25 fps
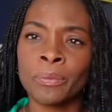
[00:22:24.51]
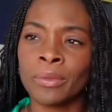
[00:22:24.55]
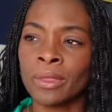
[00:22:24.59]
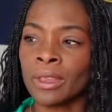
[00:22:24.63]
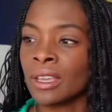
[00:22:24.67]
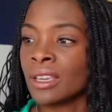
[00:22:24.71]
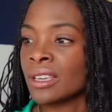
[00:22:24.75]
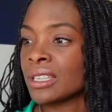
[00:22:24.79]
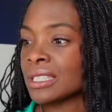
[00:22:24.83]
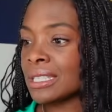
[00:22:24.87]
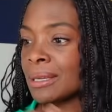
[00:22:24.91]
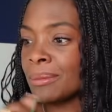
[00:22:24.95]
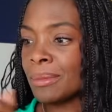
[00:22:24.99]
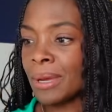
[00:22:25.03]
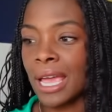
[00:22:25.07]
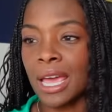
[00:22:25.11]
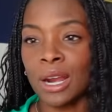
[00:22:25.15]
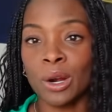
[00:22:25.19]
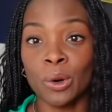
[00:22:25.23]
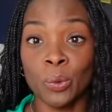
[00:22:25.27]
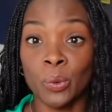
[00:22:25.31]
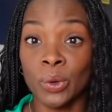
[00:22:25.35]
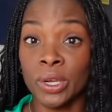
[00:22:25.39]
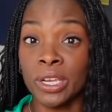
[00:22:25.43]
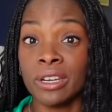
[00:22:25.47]
some
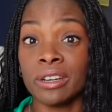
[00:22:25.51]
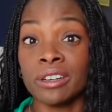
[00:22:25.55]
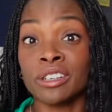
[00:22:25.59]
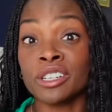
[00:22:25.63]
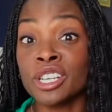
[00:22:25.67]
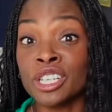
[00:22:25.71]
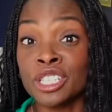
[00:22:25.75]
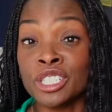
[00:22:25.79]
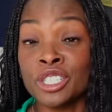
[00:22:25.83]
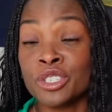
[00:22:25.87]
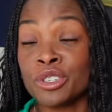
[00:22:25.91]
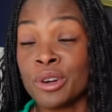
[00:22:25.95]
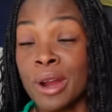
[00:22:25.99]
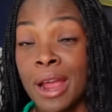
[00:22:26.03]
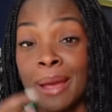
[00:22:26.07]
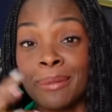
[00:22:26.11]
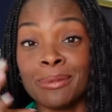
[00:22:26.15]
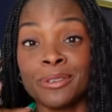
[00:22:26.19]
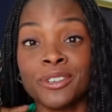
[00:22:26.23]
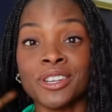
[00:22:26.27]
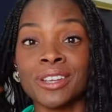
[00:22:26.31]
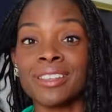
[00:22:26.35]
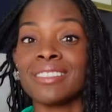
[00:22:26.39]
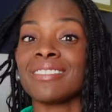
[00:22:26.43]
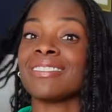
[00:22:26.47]
kind of weird
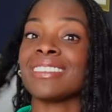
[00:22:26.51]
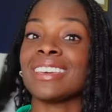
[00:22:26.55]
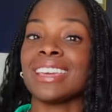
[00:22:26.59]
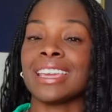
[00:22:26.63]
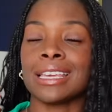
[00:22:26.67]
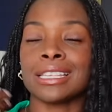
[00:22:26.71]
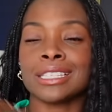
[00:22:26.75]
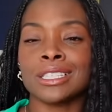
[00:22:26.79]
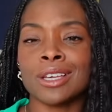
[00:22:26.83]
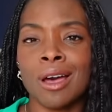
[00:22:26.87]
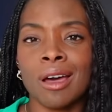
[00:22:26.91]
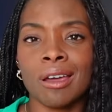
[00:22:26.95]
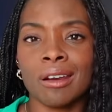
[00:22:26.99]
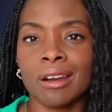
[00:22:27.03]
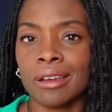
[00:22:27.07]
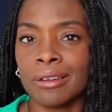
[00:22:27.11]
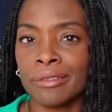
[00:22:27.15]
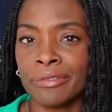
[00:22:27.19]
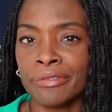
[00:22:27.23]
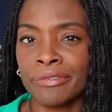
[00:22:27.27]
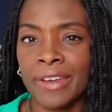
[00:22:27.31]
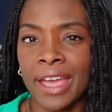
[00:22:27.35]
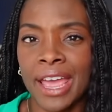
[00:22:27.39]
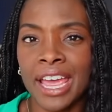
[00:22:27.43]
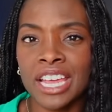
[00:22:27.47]
contraption thing. It's called a
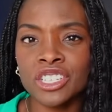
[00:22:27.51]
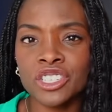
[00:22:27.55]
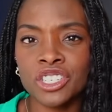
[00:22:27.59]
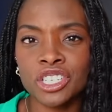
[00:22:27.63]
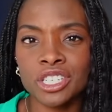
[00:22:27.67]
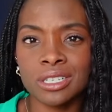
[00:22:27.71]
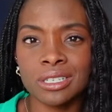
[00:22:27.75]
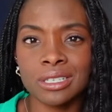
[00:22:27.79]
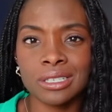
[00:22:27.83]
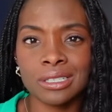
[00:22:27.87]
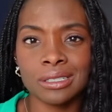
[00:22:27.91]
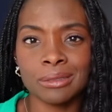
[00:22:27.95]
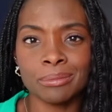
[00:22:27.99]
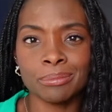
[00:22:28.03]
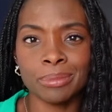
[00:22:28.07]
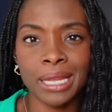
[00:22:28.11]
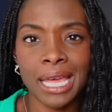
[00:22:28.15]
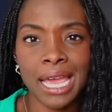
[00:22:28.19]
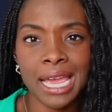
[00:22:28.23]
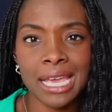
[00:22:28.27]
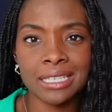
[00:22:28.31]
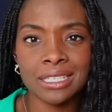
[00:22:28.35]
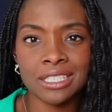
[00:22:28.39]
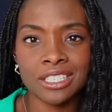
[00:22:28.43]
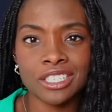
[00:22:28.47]
fascia
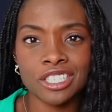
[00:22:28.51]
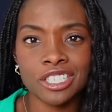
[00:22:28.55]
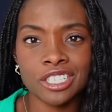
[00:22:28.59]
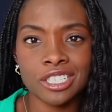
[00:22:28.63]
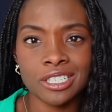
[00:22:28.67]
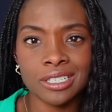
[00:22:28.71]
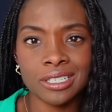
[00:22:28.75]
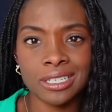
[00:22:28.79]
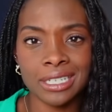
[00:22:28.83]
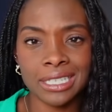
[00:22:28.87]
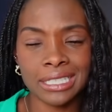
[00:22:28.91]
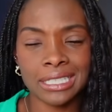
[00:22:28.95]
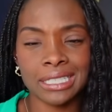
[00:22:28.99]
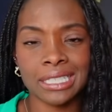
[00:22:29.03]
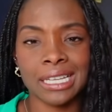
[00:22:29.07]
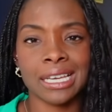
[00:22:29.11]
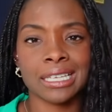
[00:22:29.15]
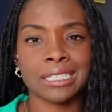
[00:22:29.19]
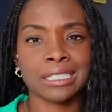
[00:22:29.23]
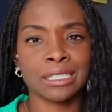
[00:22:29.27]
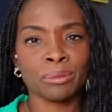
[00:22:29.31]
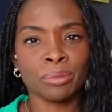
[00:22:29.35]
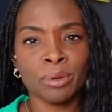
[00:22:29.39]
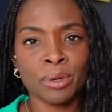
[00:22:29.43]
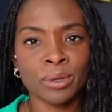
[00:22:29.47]
blaster. It's like
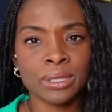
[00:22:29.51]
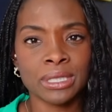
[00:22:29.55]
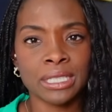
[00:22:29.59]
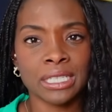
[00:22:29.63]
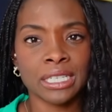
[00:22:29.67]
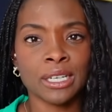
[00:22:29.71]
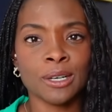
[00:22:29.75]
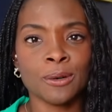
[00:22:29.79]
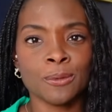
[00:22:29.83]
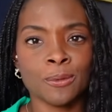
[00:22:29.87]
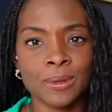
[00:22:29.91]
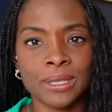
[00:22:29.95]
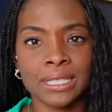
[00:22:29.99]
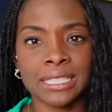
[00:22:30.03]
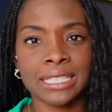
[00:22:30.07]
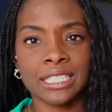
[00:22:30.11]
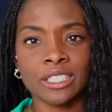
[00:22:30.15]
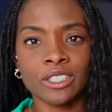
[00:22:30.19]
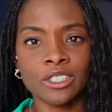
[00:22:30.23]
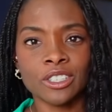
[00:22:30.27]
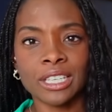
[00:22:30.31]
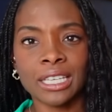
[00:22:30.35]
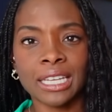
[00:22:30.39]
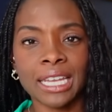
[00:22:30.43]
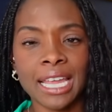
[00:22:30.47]
supposed to help with
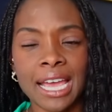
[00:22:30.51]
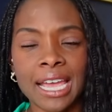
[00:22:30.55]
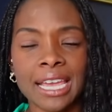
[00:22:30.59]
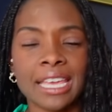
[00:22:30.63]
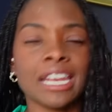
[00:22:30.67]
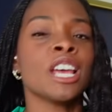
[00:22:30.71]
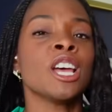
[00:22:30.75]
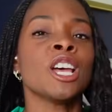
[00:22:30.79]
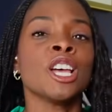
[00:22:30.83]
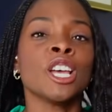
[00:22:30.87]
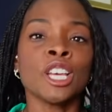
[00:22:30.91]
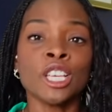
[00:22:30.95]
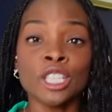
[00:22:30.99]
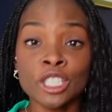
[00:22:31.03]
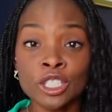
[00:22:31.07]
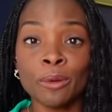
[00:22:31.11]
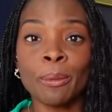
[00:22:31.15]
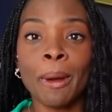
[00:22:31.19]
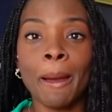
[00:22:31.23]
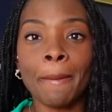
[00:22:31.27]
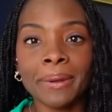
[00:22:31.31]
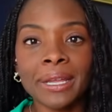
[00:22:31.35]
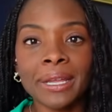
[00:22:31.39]
cellulite. So my